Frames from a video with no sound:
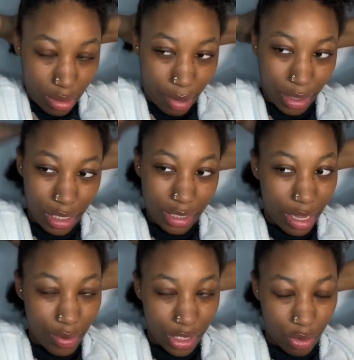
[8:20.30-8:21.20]
I'm not gonna say
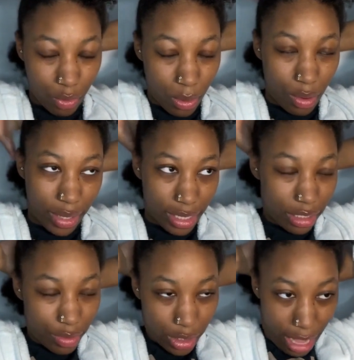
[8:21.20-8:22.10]
it wasn't growing, because
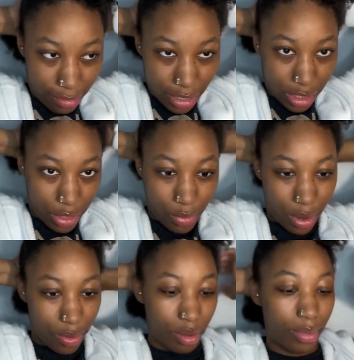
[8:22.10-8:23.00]
it was obviously
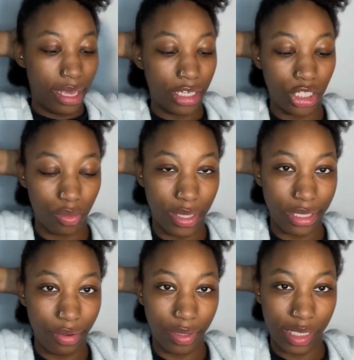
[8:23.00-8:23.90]
growing, but it just
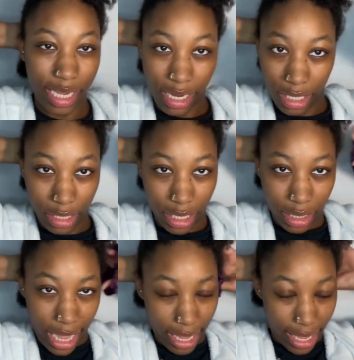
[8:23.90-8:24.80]
wasn't retaining
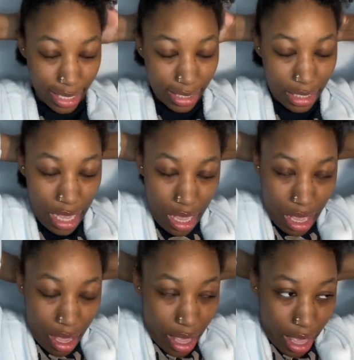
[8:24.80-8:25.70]
length, I guess.
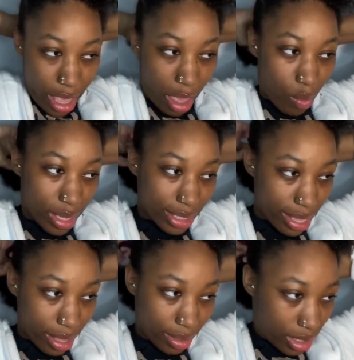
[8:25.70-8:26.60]
It
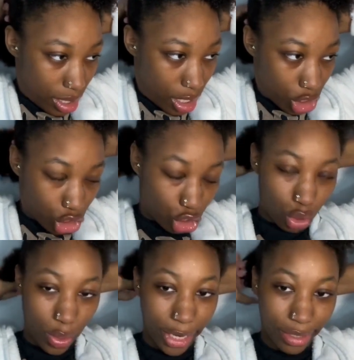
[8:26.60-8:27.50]
wasn't
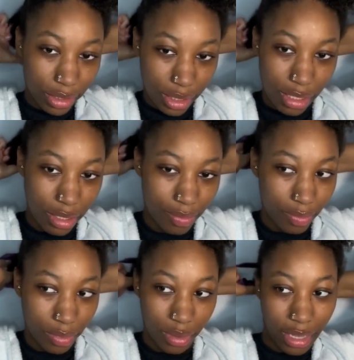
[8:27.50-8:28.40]
short.
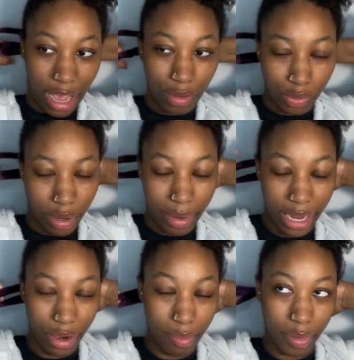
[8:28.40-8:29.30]
I was wearing my
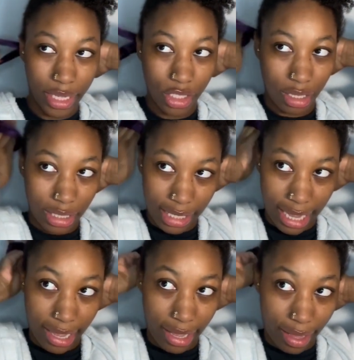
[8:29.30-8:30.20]
hair in buns all the
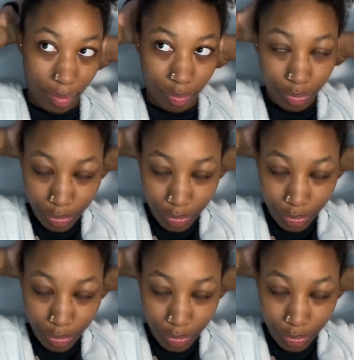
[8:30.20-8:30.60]
time.